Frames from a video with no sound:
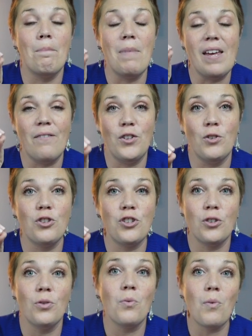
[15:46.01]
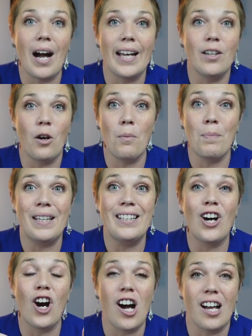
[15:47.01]
if you shoot wide
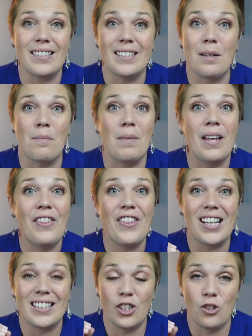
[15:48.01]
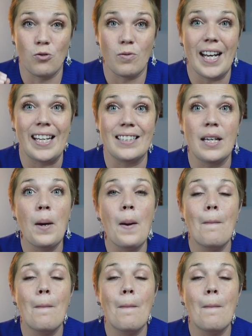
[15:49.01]
open, awesome, that's great.